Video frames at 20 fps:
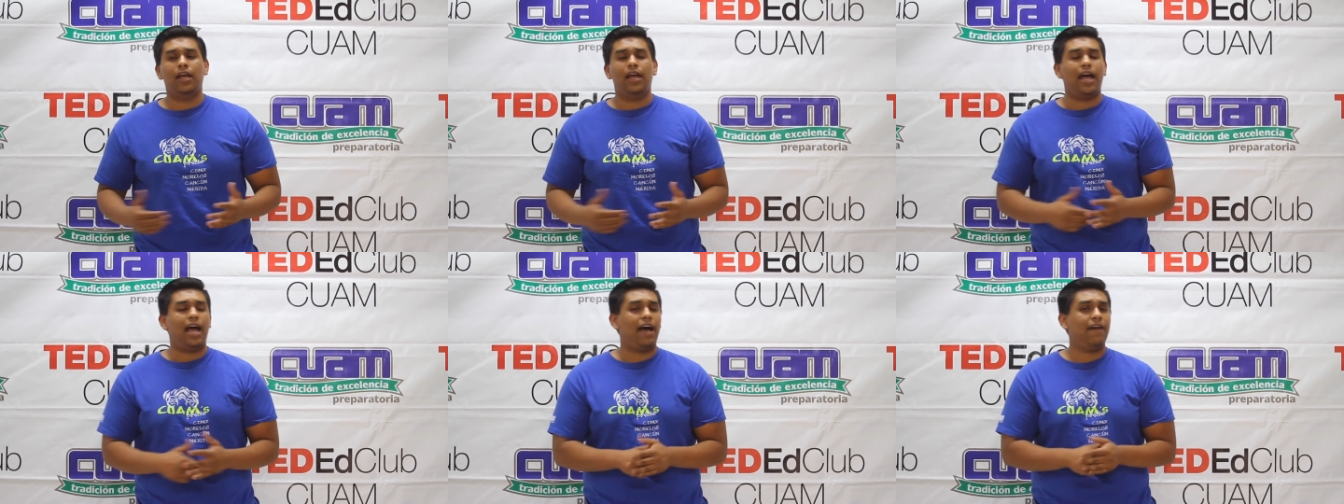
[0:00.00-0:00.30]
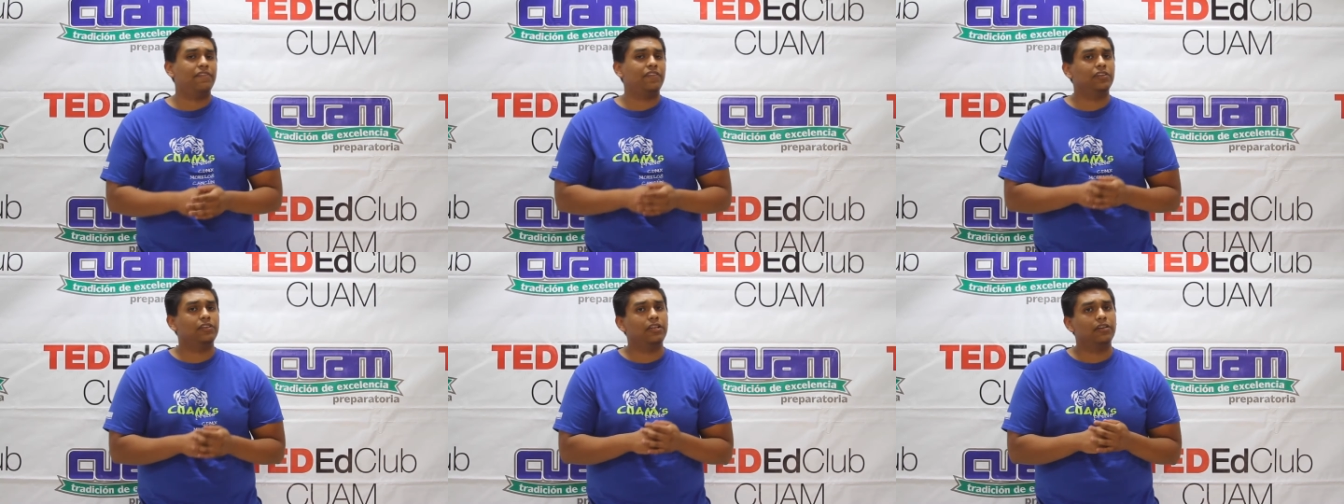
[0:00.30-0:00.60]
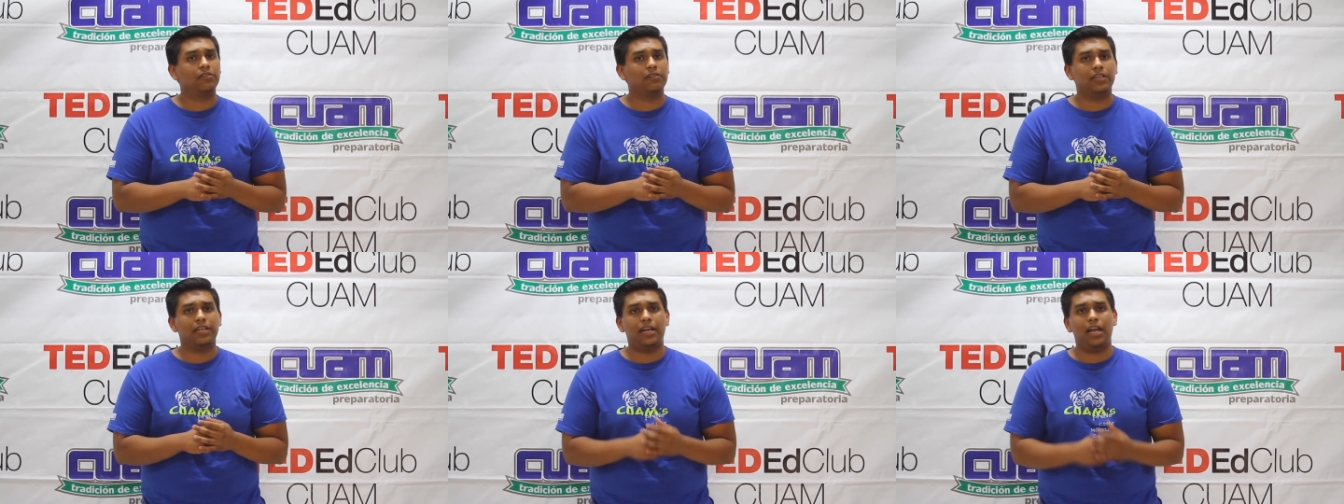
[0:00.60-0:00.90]
I've done
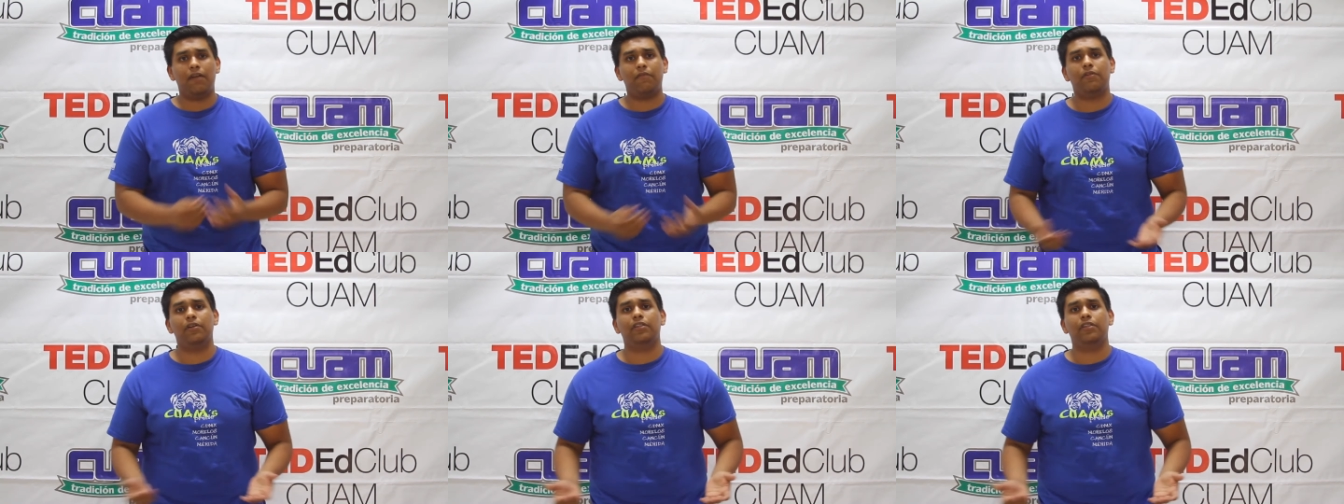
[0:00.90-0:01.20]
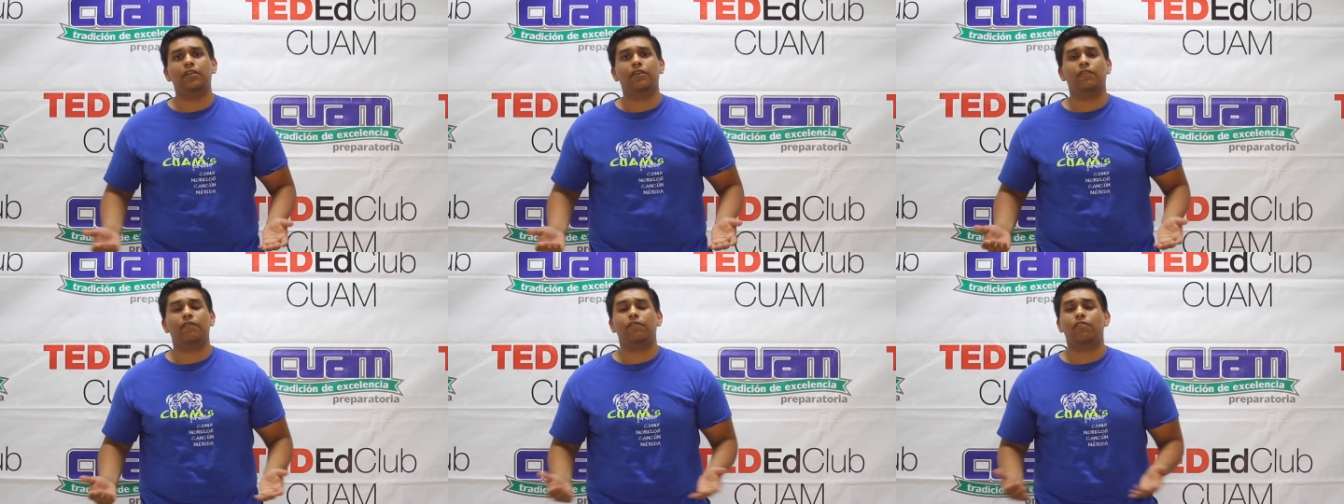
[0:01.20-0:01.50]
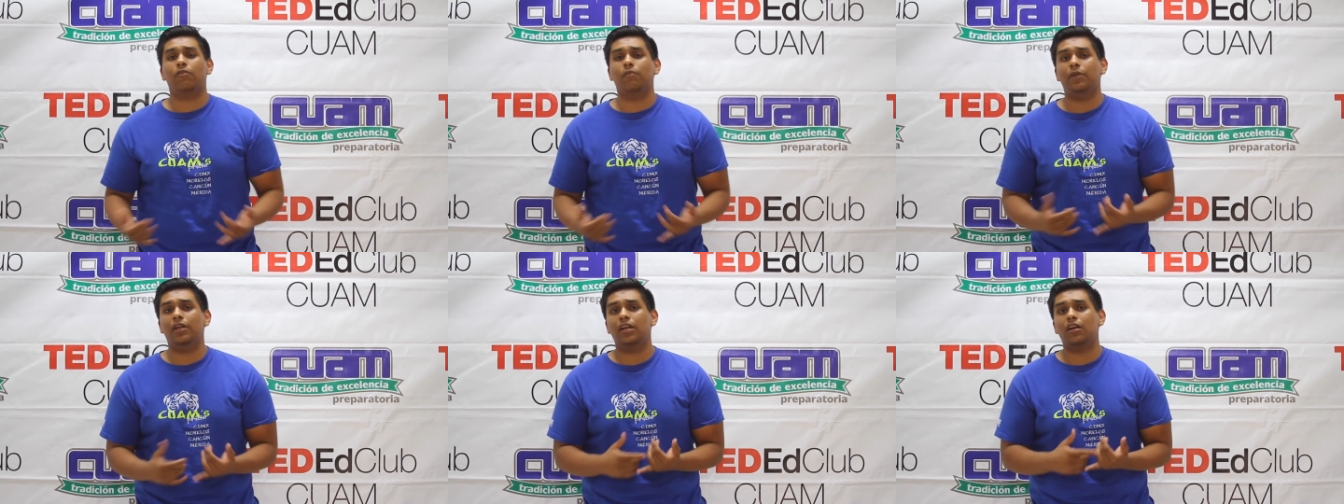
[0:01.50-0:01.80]
literally everything
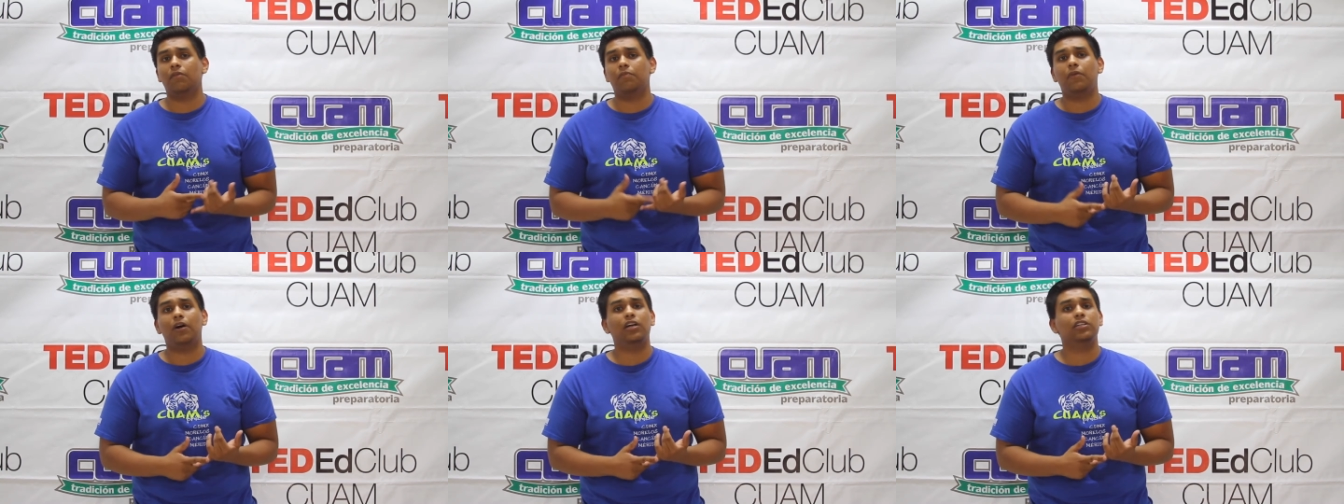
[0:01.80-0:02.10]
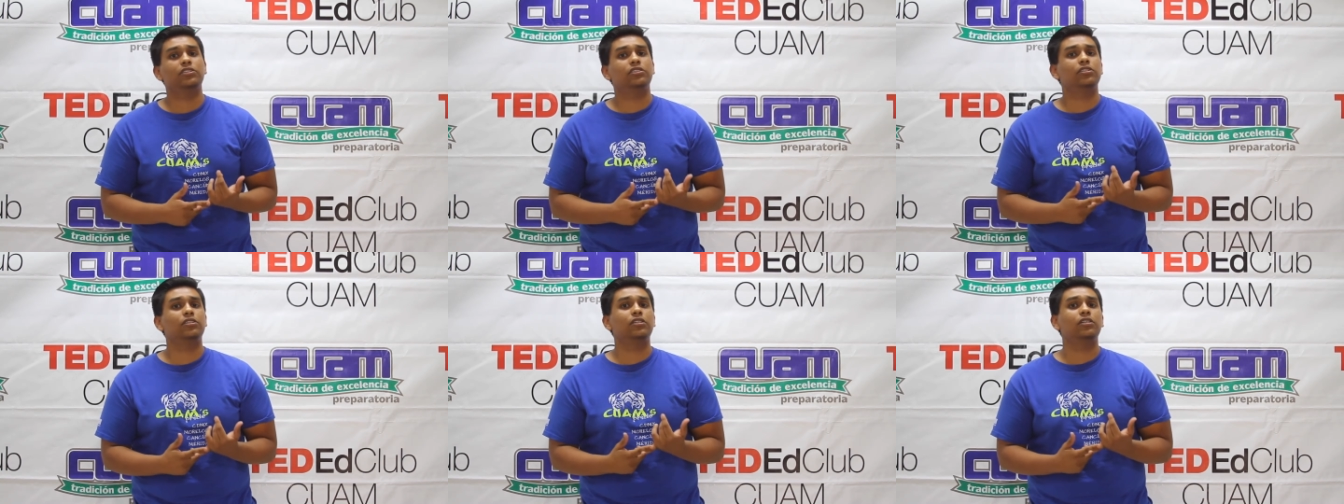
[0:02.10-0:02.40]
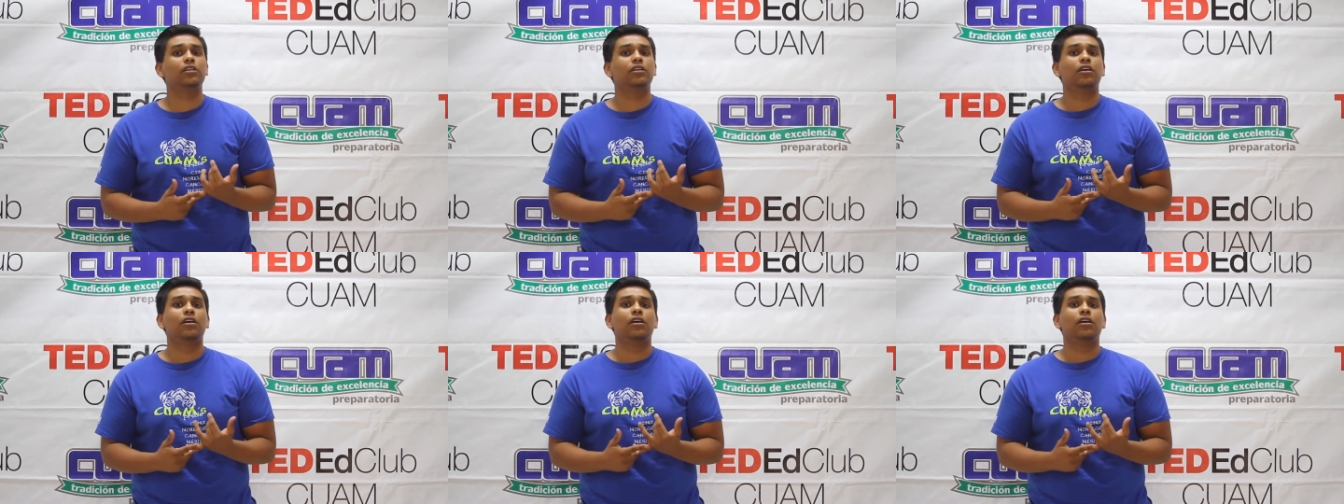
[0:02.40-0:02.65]
from being a butcher